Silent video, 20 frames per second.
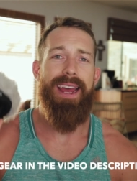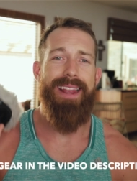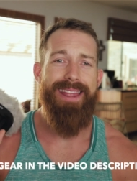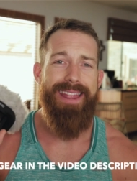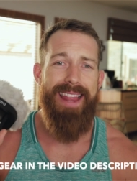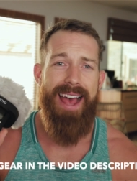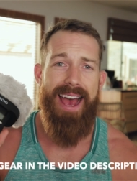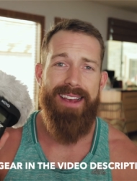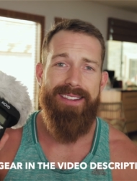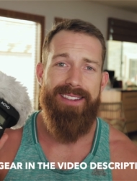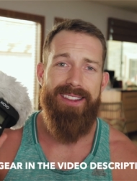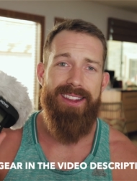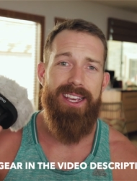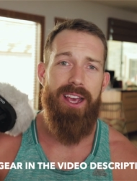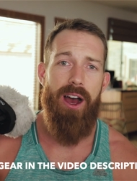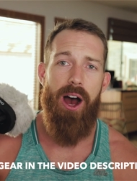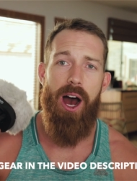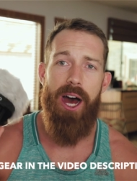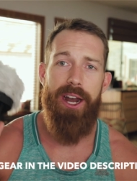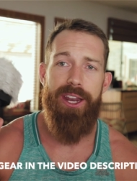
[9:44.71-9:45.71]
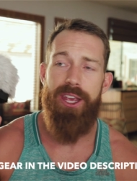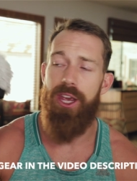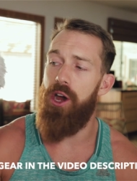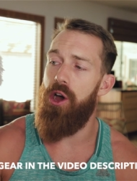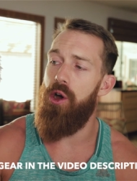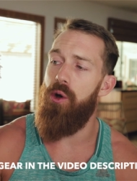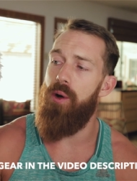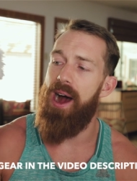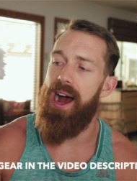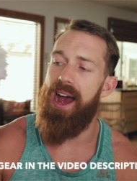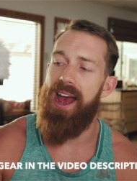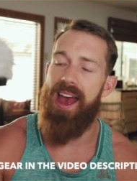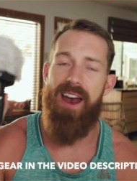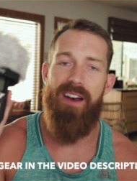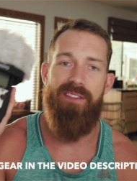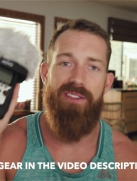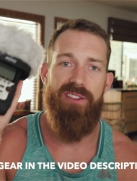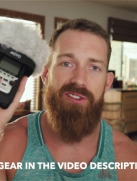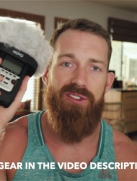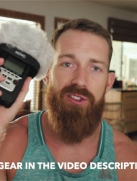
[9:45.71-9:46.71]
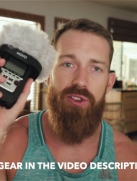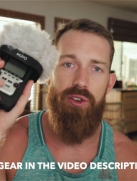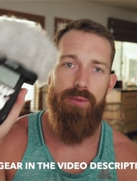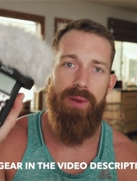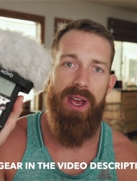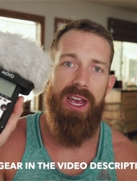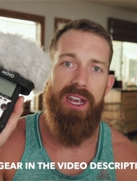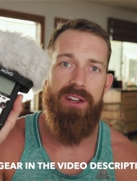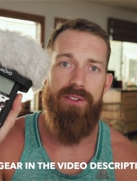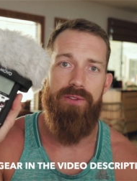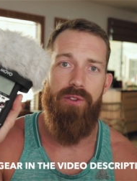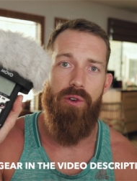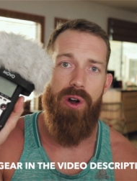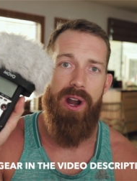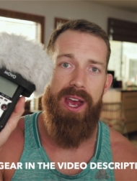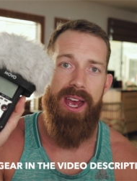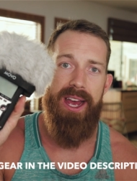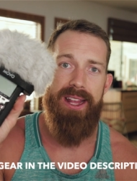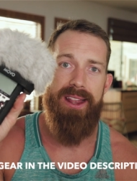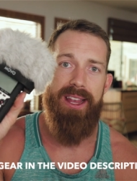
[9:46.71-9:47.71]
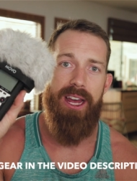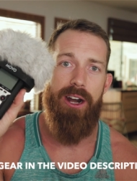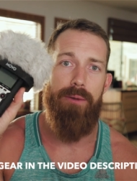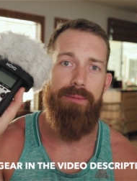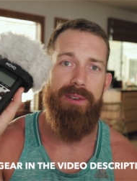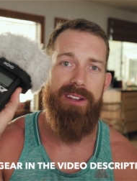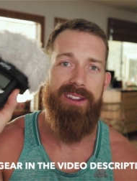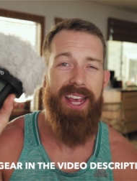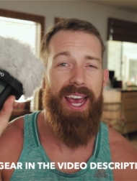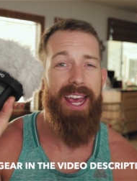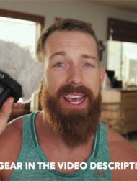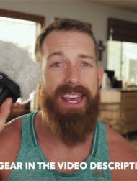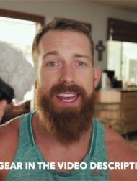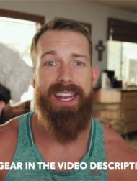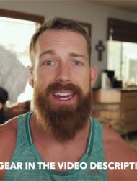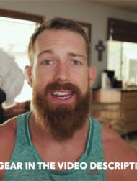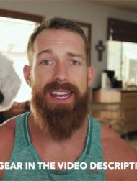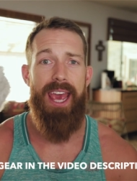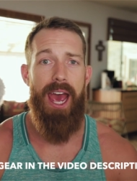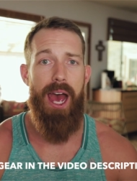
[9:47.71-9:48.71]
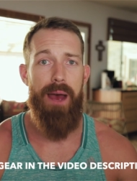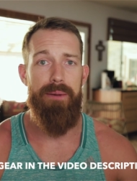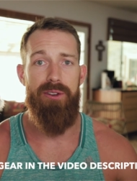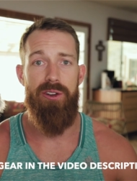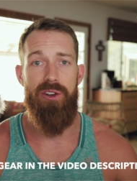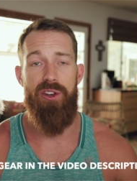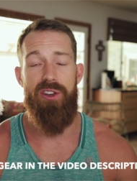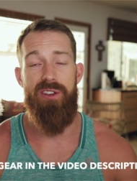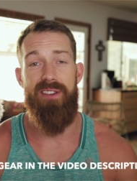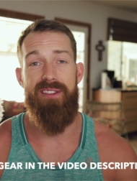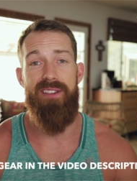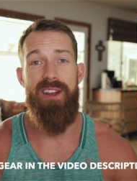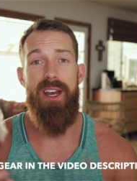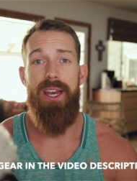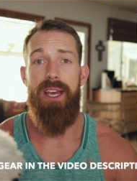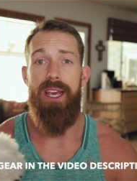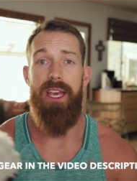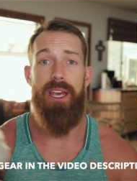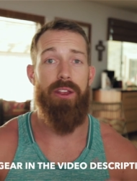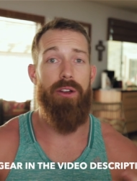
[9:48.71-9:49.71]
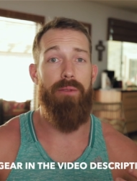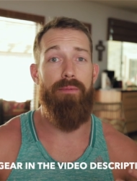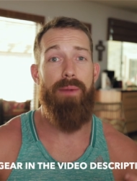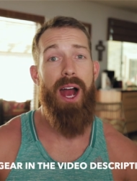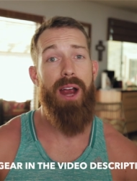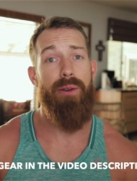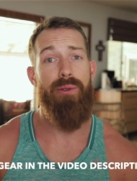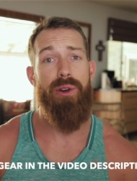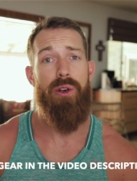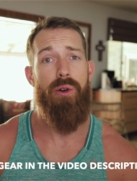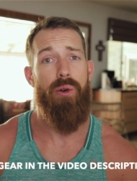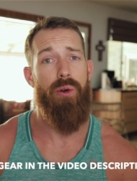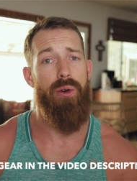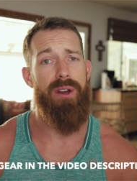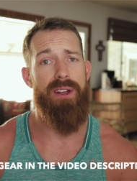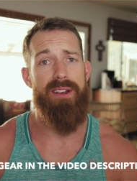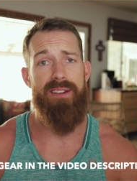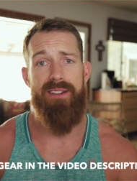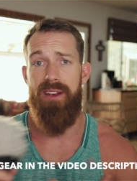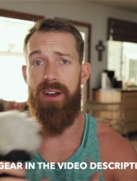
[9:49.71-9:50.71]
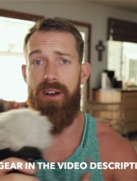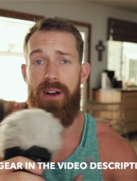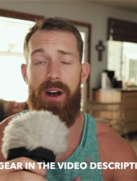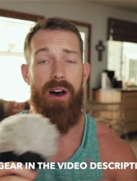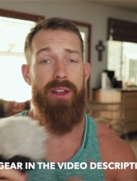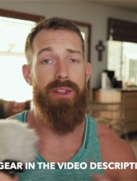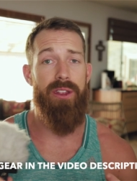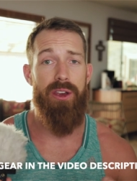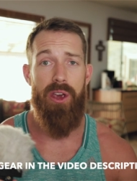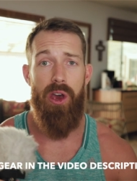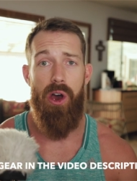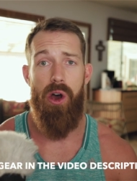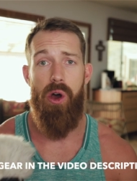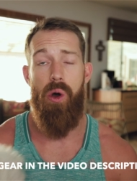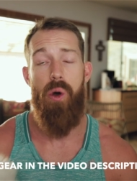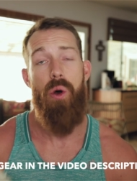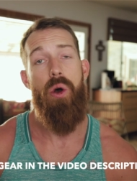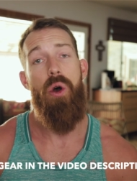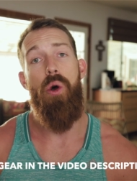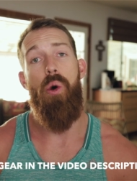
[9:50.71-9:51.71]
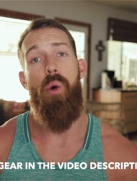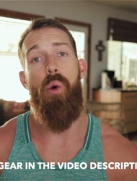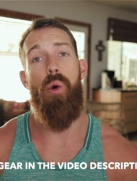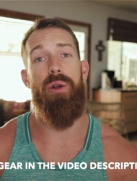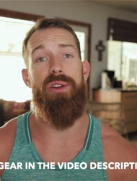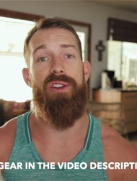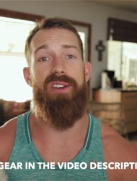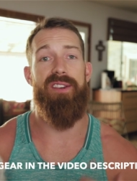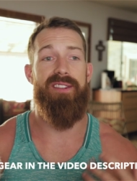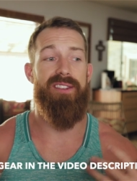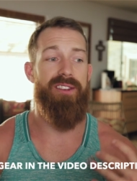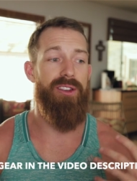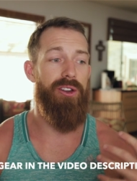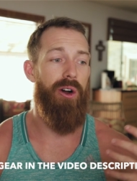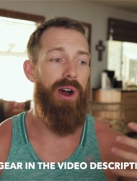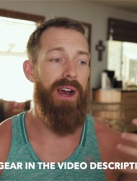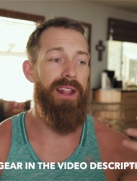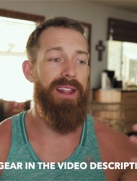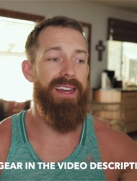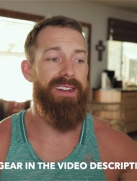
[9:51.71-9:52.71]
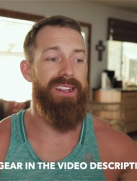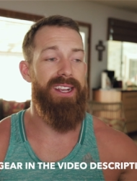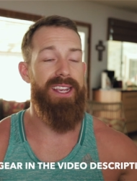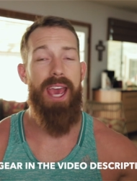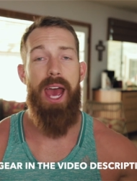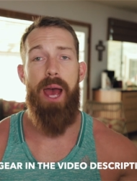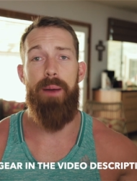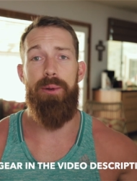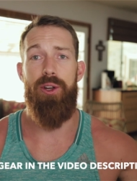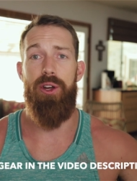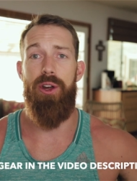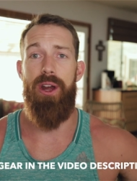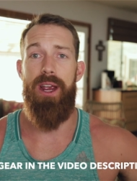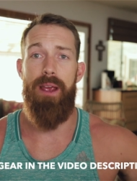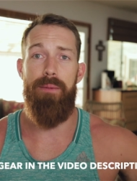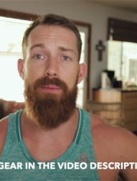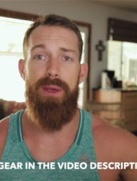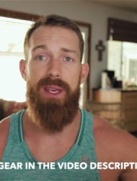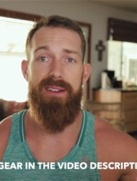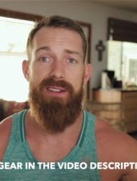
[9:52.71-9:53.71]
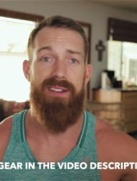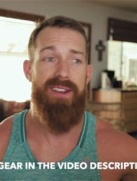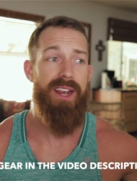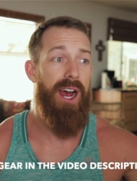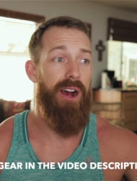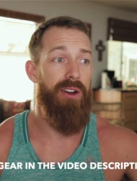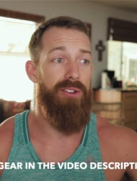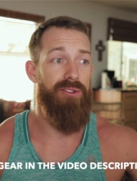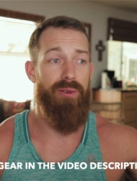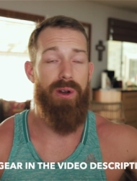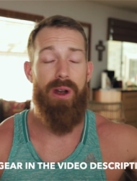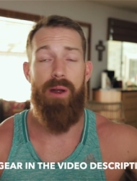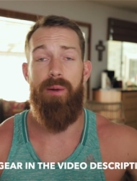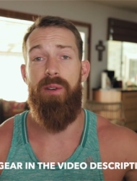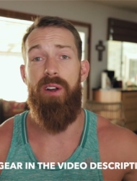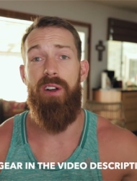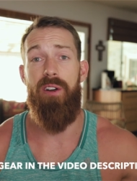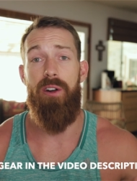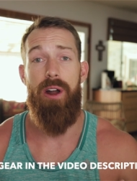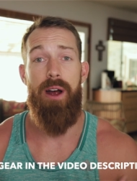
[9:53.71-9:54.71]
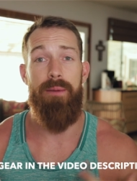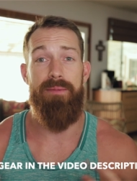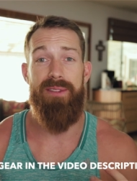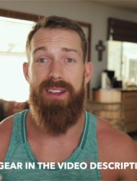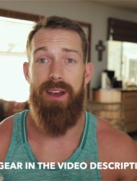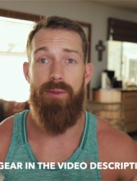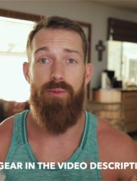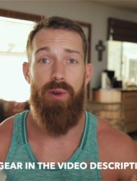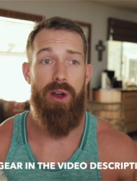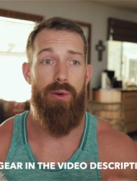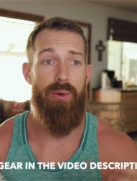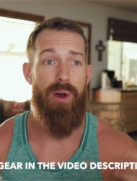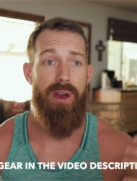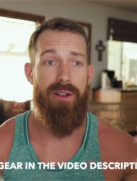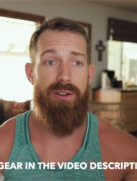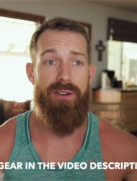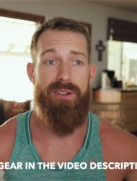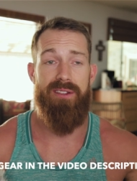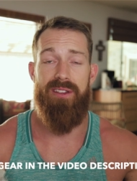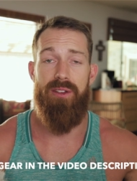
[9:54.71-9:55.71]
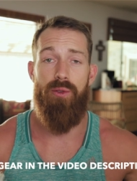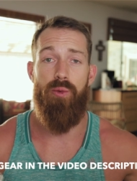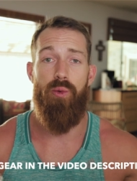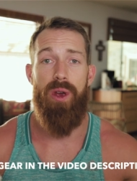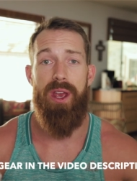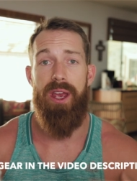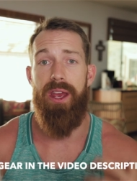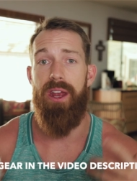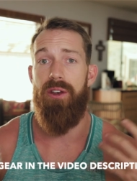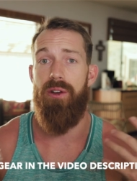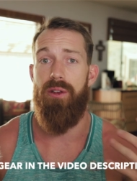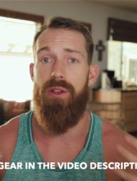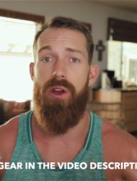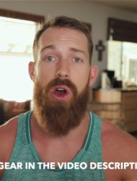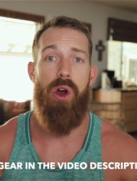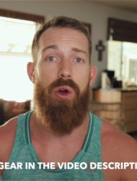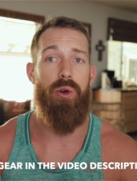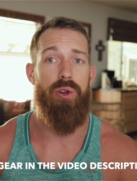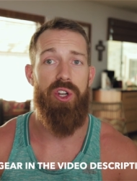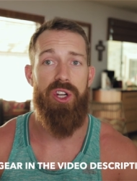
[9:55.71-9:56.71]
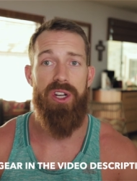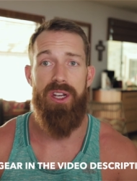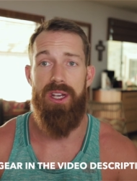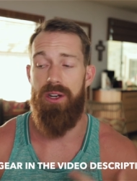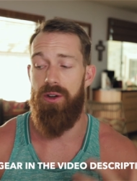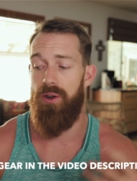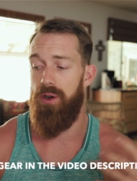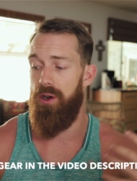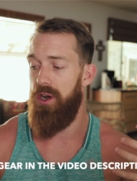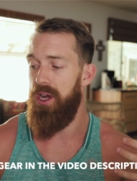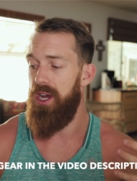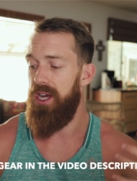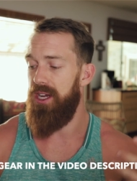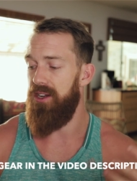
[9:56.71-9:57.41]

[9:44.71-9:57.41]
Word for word: And lastly, audio, I have a Zoom H4n that I'll be taking to capture just either my recordings uh, on the go or just, you know, I like to capture ambient sounds whenever I'm somewhere, whether it's the wind or the ocean or